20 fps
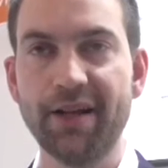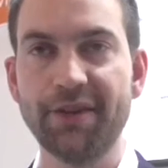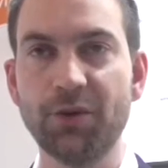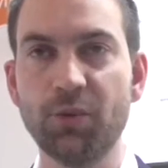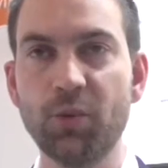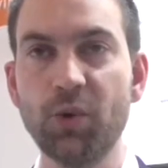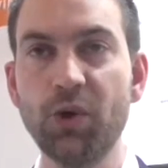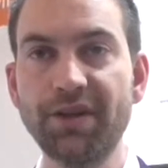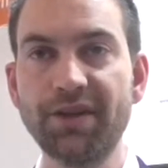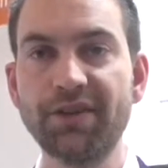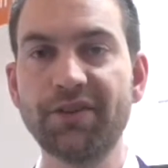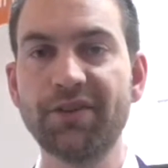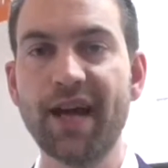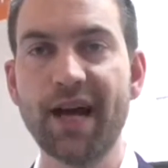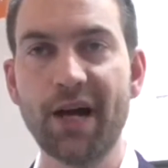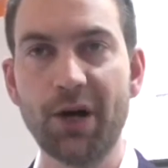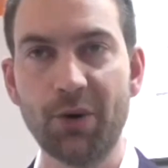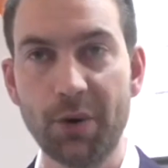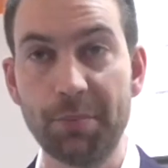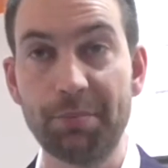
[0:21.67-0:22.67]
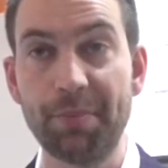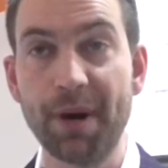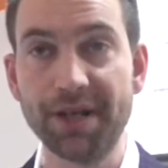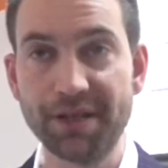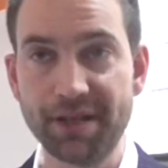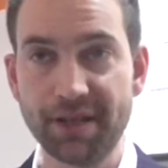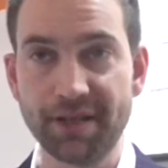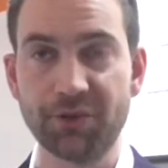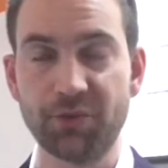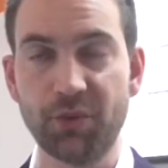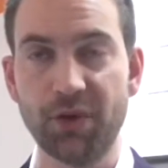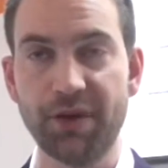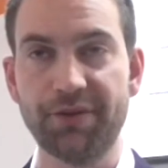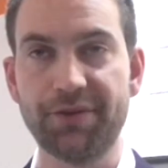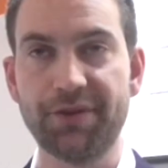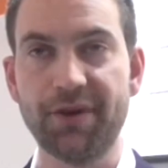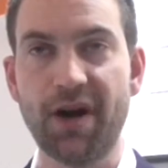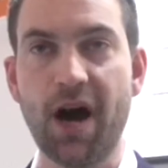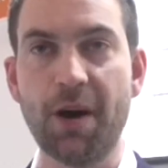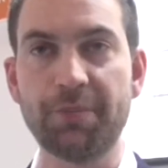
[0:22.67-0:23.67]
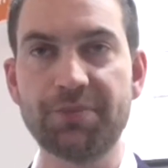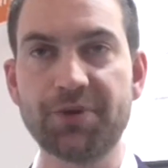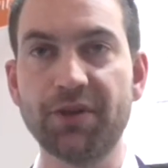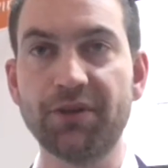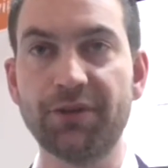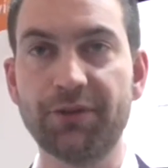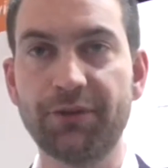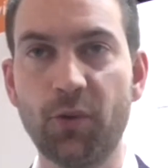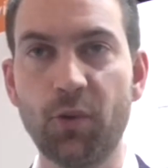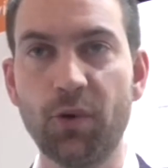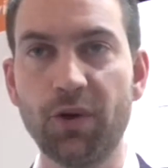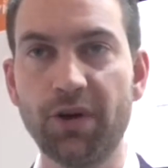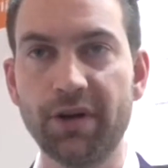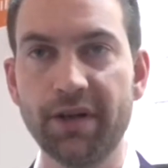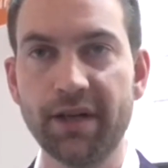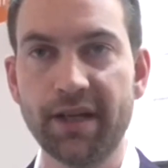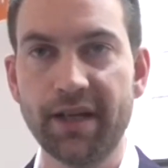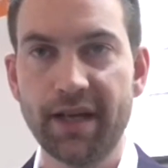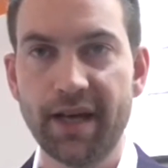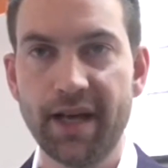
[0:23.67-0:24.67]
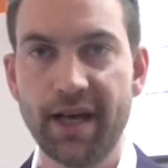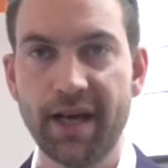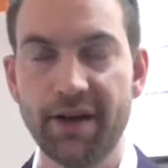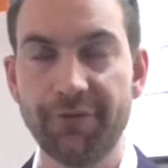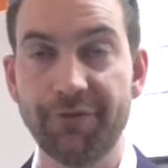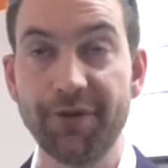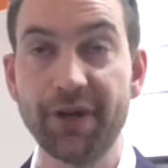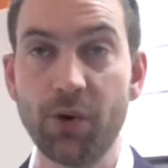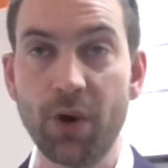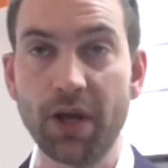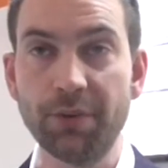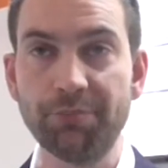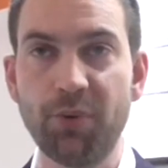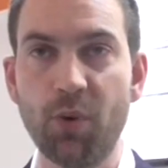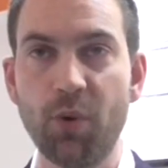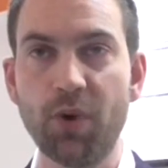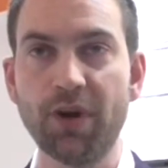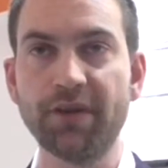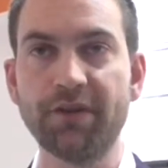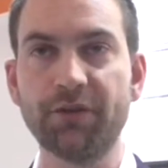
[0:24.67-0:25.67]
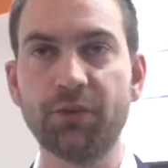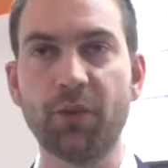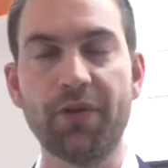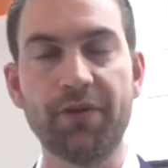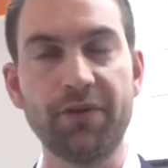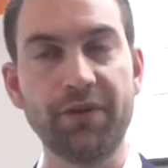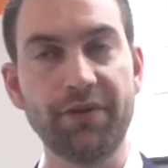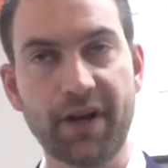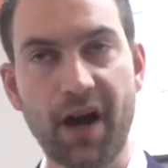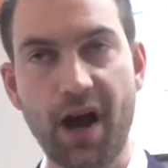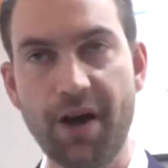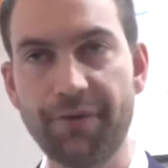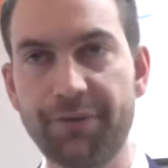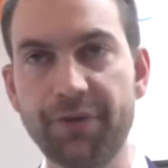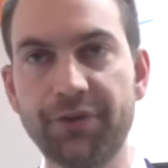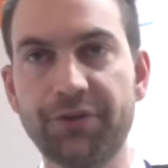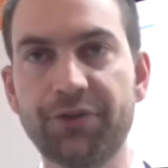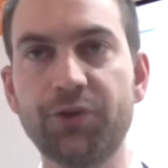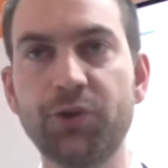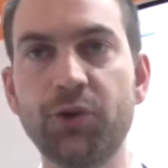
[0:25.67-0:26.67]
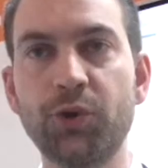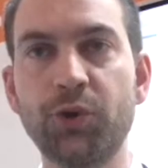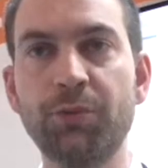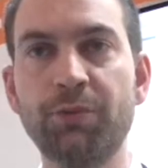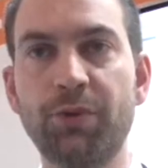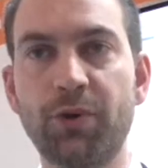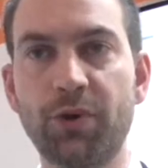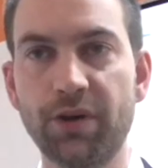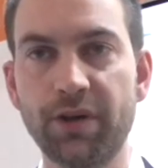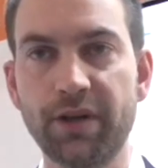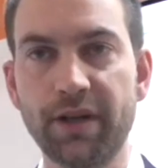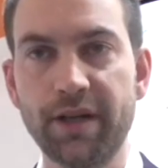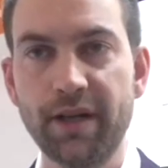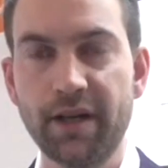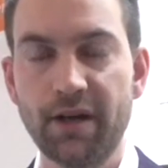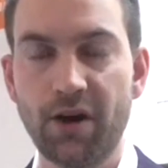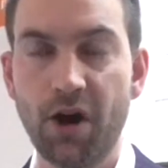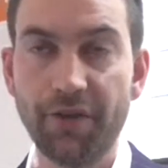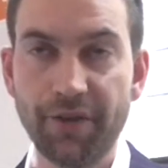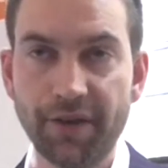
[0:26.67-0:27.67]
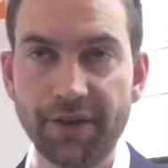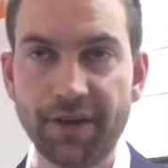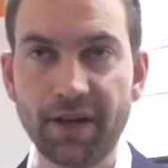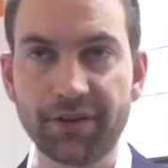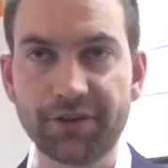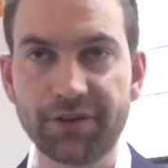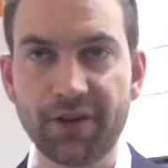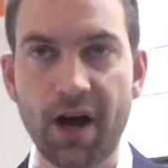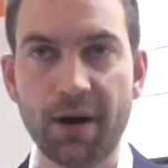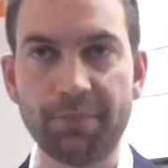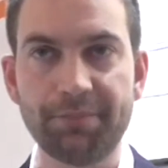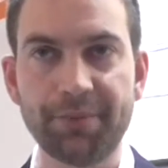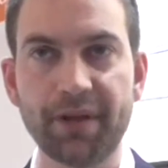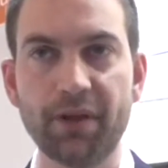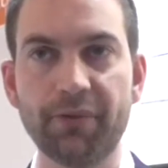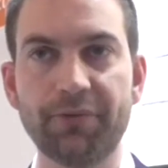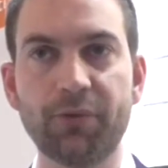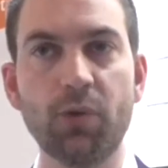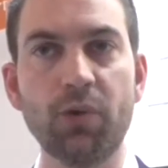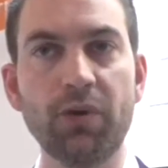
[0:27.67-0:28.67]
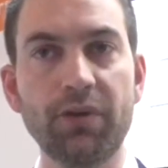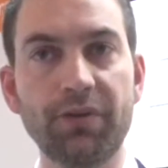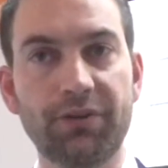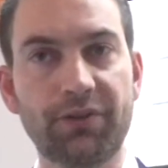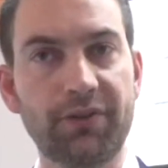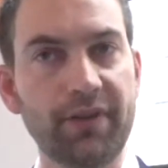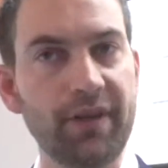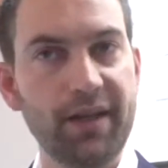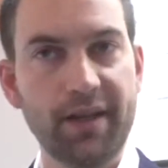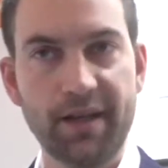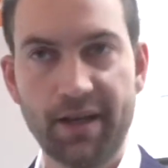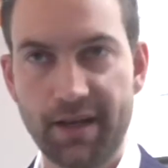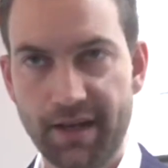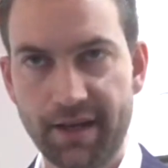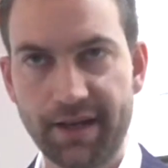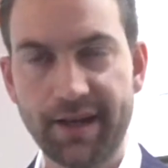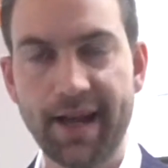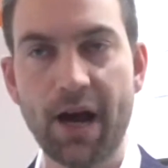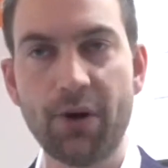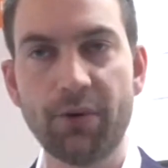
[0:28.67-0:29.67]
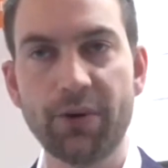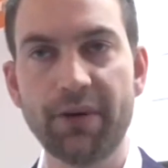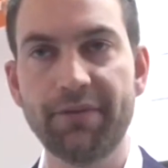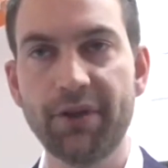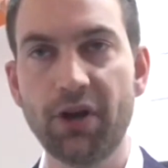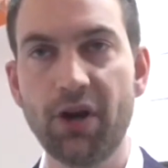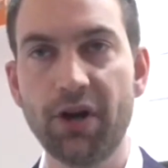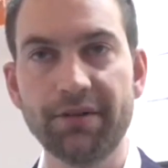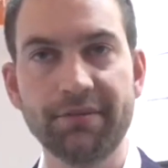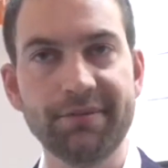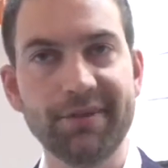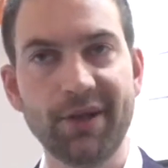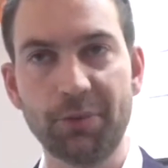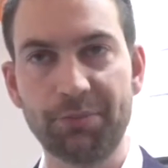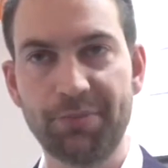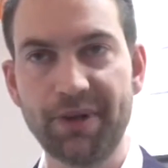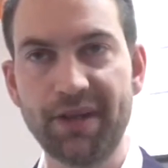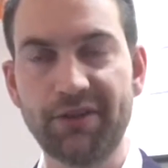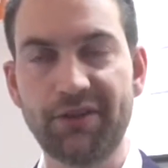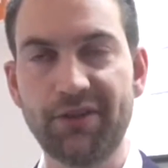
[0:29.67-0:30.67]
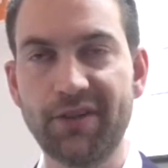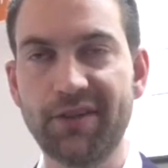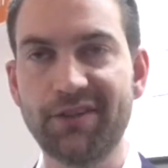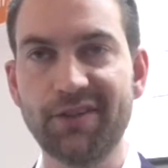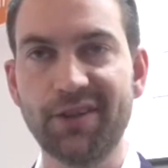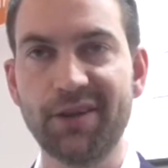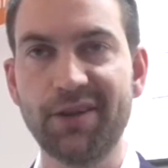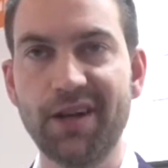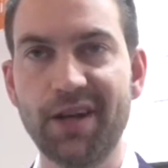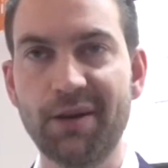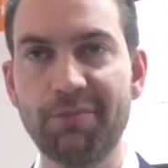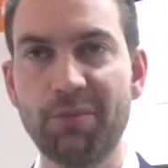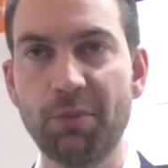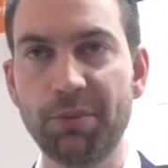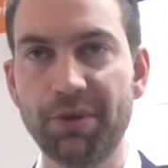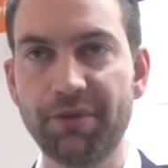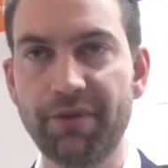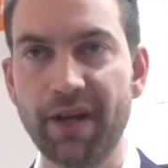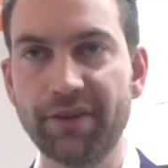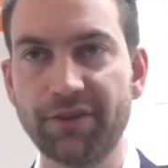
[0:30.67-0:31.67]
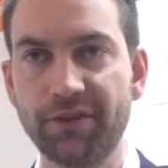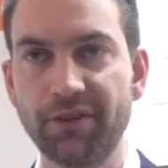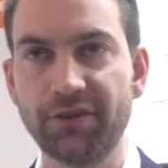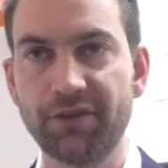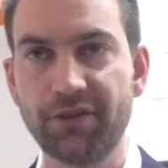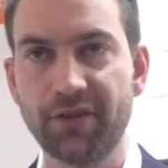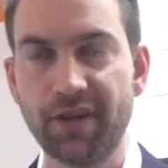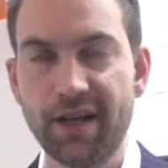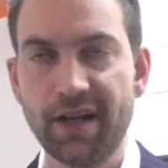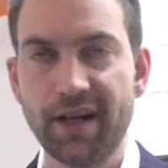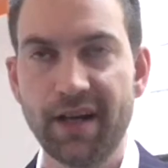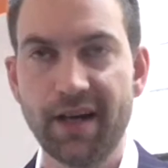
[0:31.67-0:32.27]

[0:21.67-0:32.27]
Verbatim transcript: the world is now abundant with options for video endpoints, whether in the conference room or on the desktop, and of course now even on you know PCs and mobile devices.